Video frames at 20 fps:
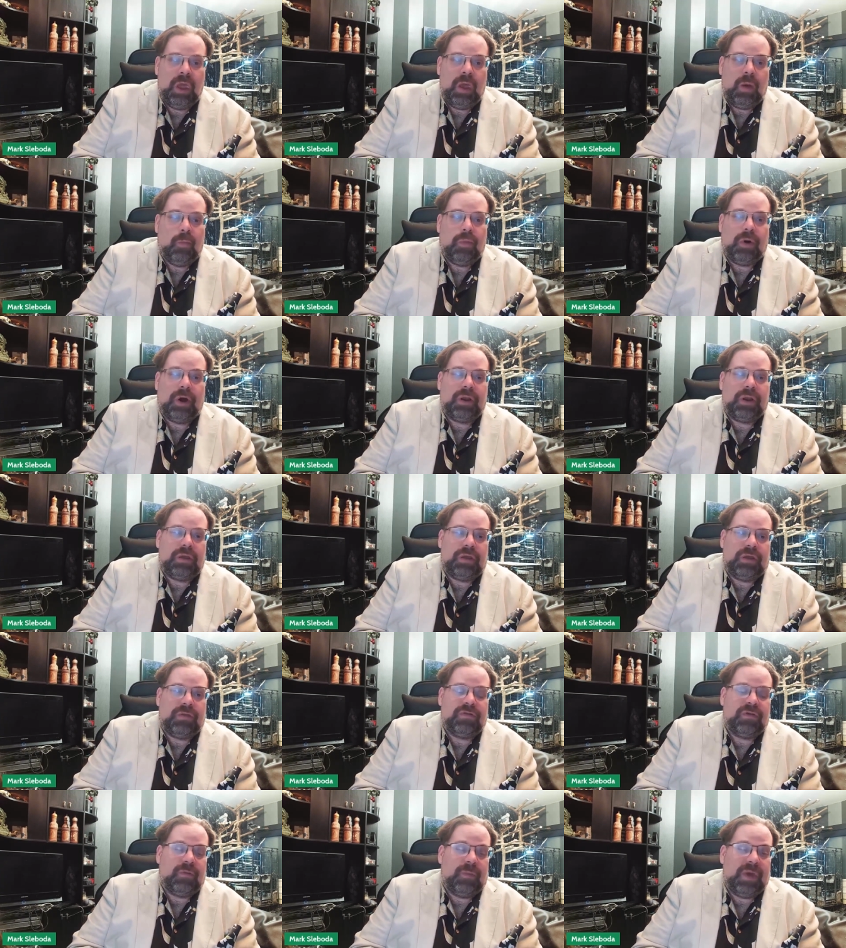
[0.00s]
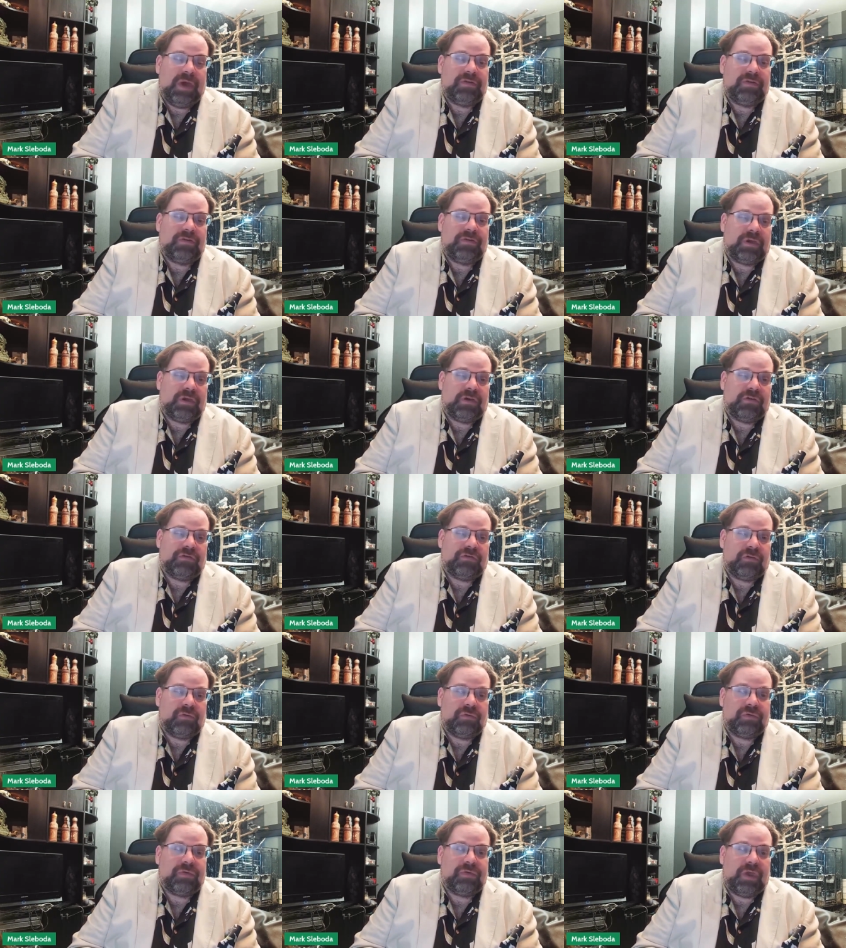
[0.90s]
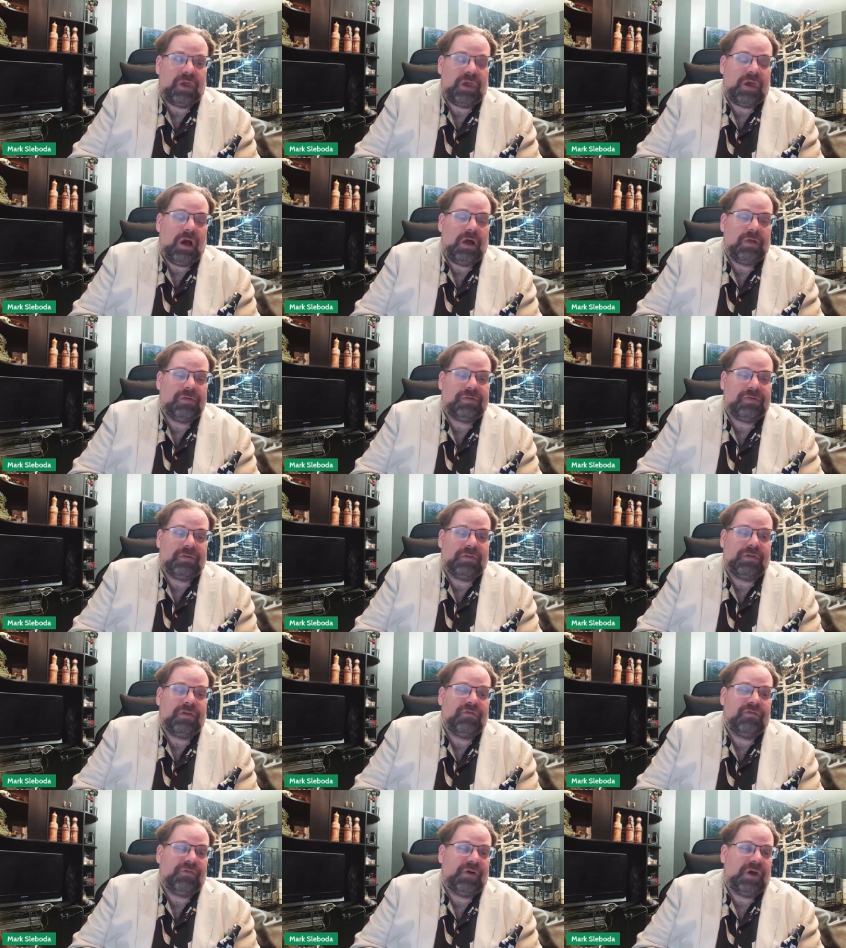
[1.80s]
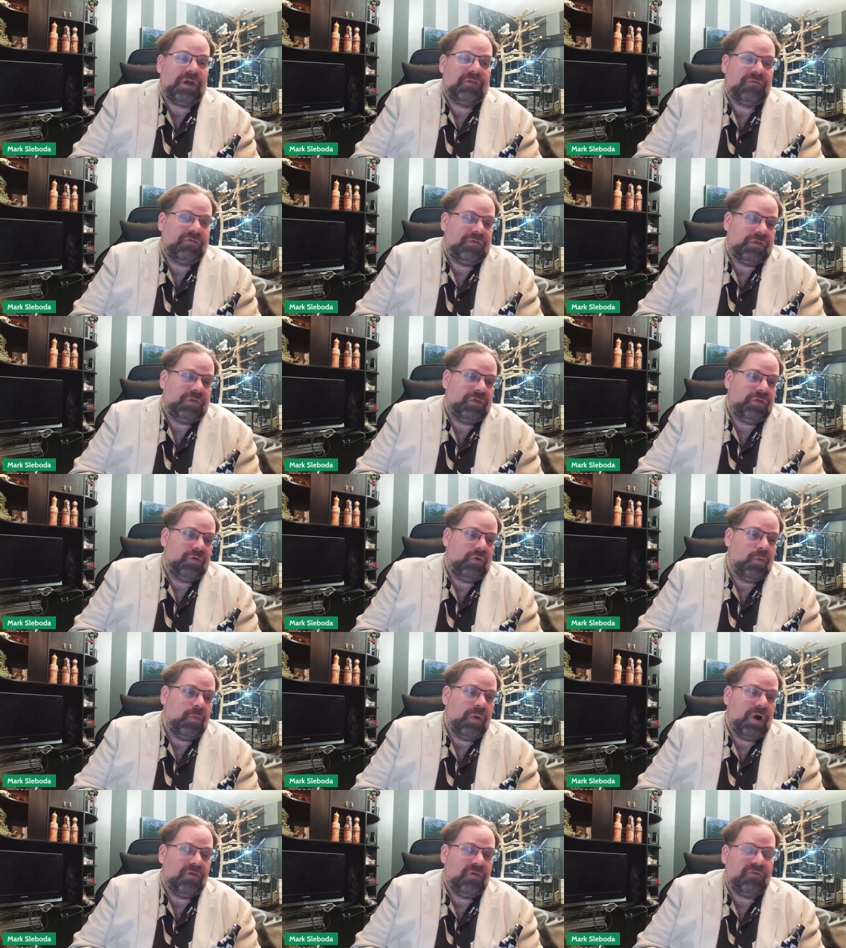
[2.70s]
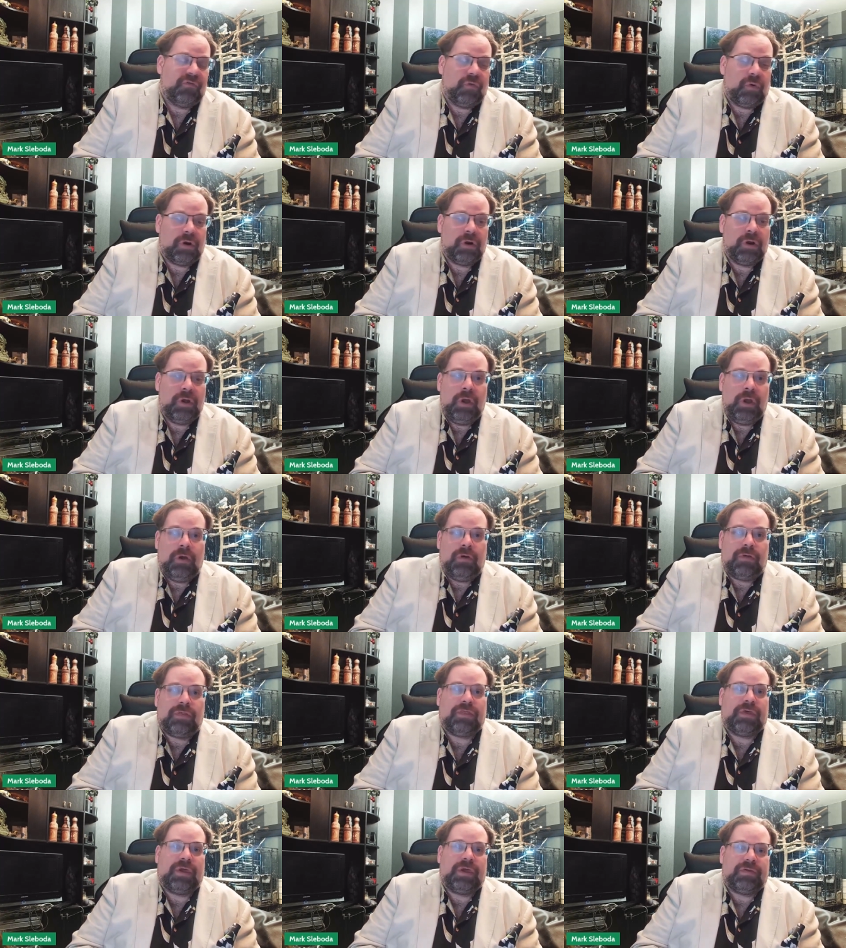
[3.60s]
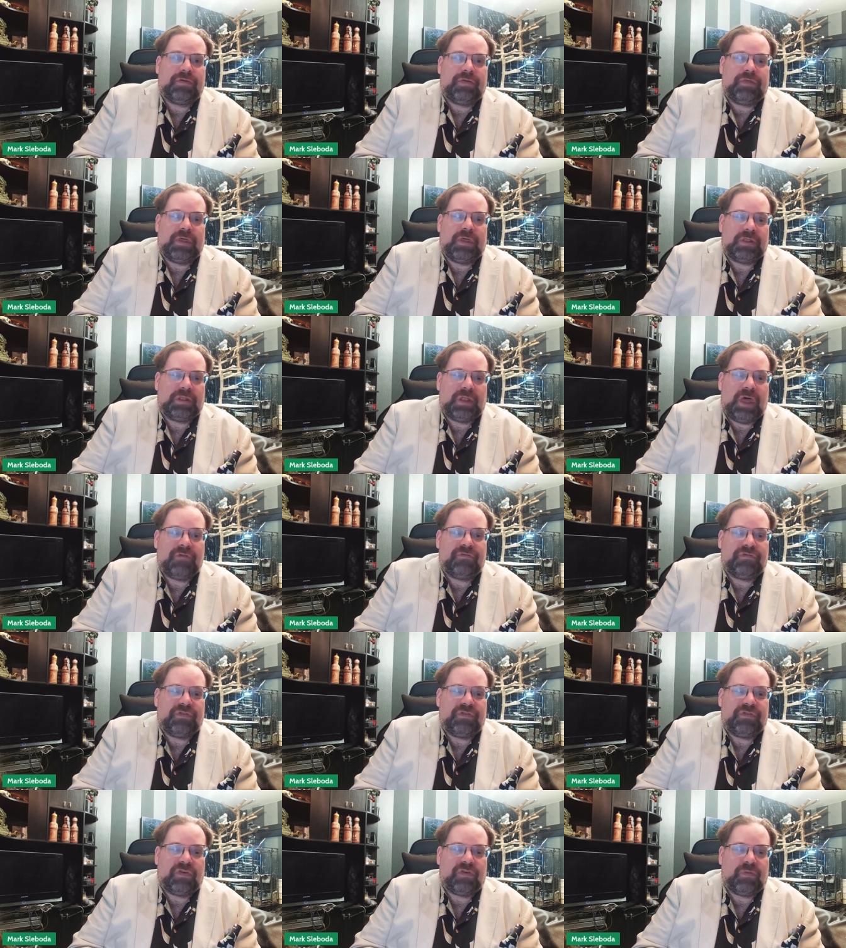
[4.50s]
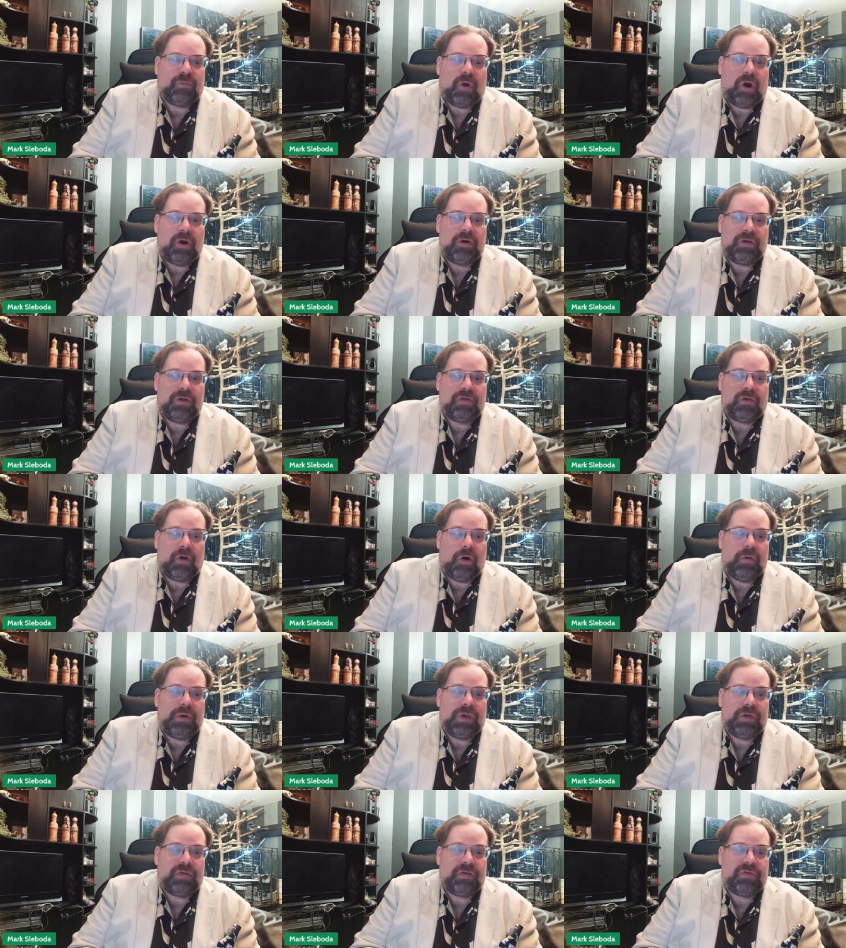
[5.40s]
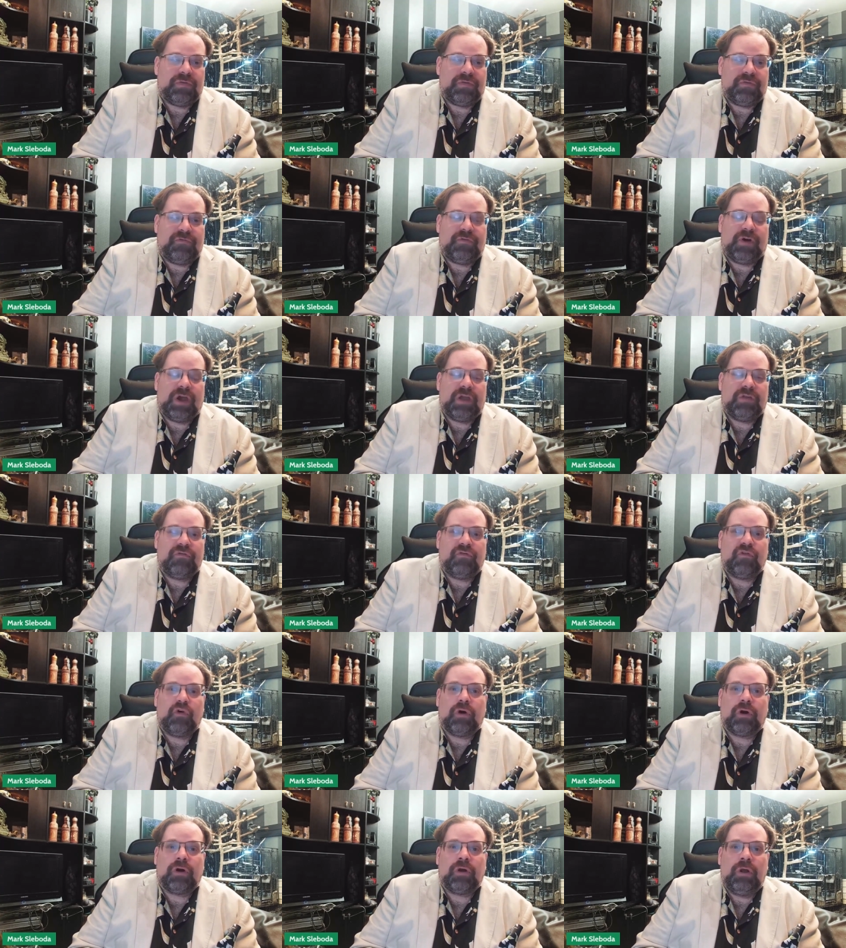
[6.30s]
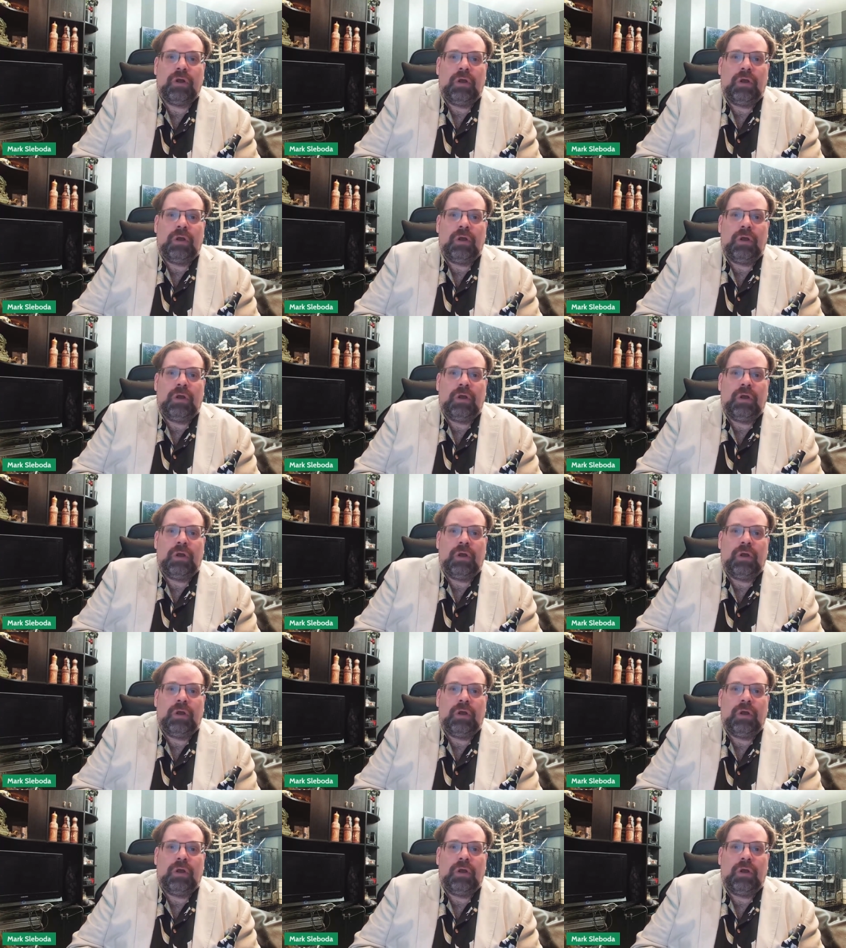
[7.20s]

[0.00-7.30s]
But in domestic issues, they constantly fight for the Duma for things that leftist parties always fight for.